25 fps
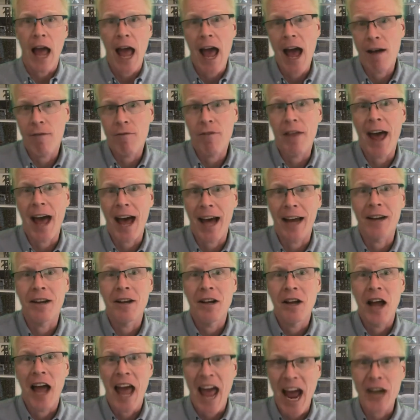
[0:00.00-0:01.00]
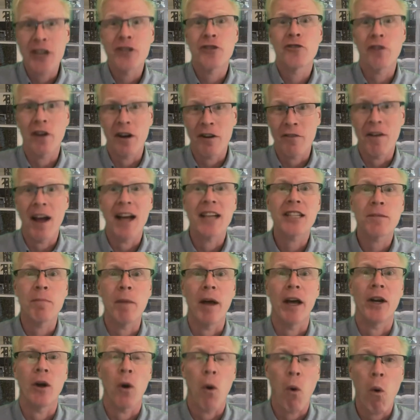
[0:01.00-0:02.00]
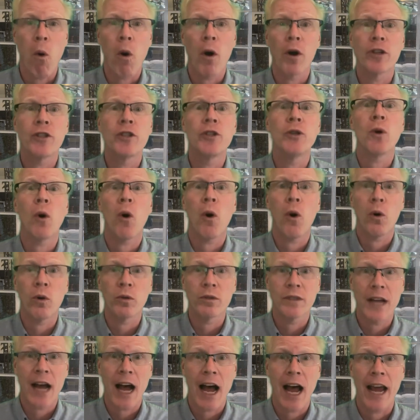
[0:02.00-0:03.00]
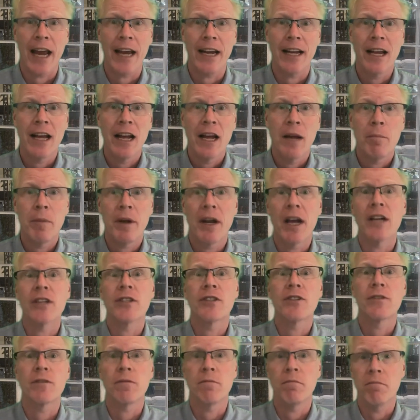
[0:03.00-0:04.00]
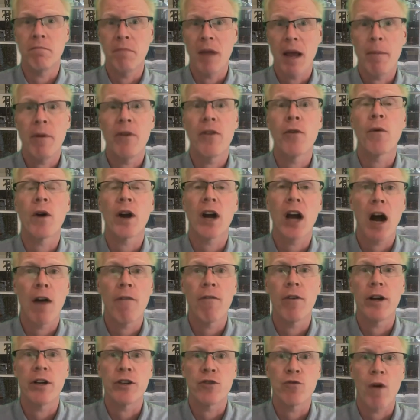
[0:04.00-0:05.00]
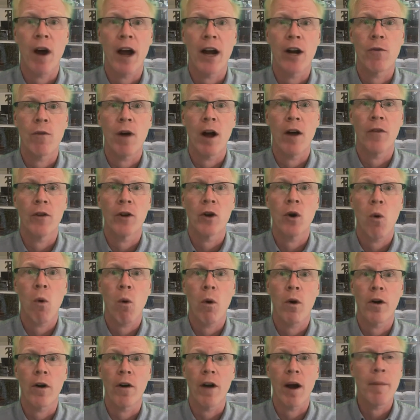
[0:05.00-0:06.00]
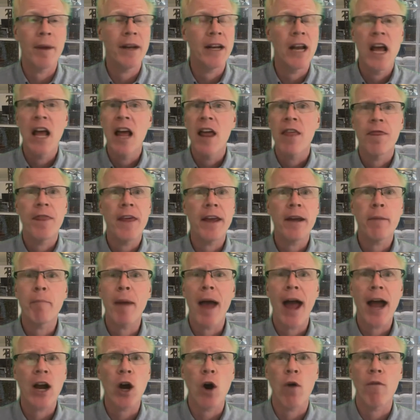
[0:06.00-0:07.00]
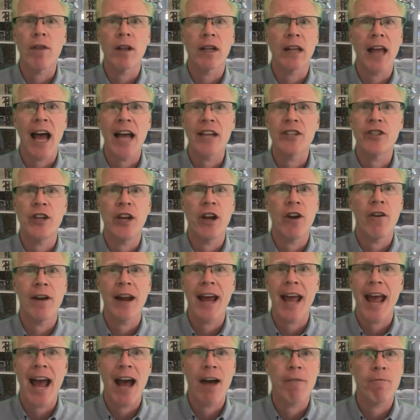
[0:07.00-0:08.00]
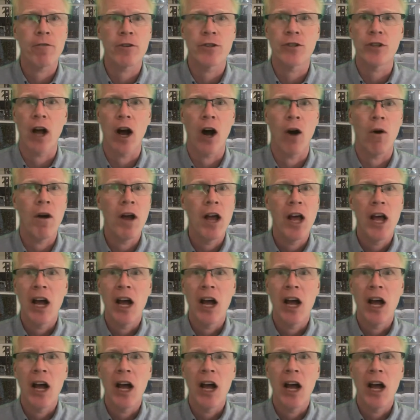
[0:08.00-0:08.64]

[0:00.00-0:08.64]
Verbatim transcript: have that extra investment or to hold tight because maybe the recovery is right around the corner. I mean, think back over the last year and a half or so,